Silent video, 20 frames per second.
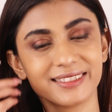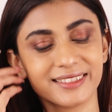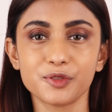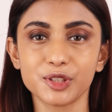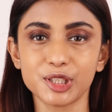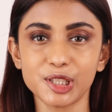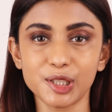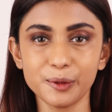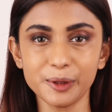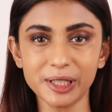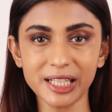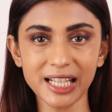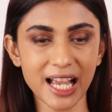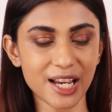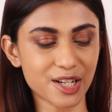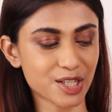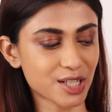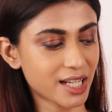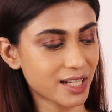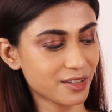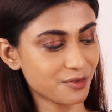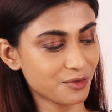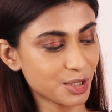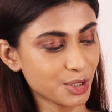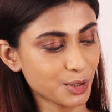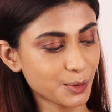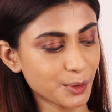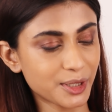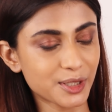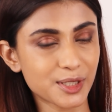So for the lower lash line,
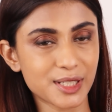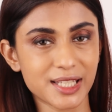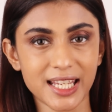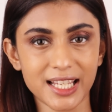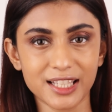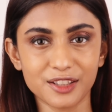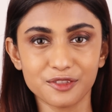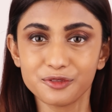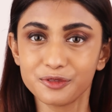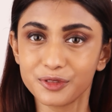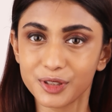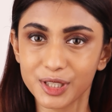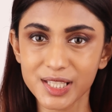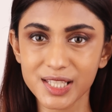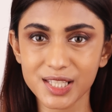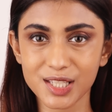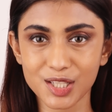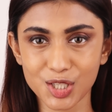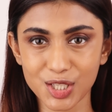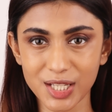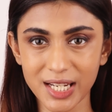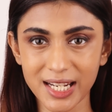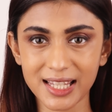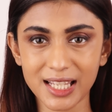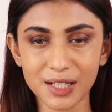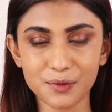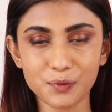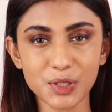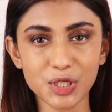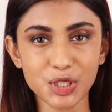we're going to take the first shade
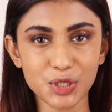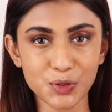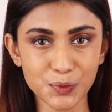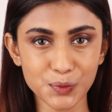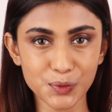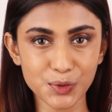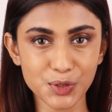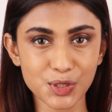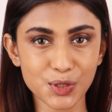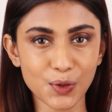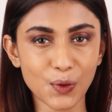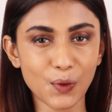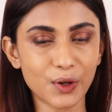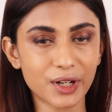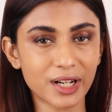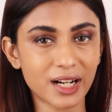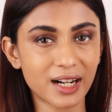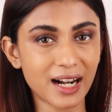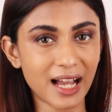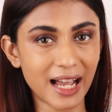that we used on our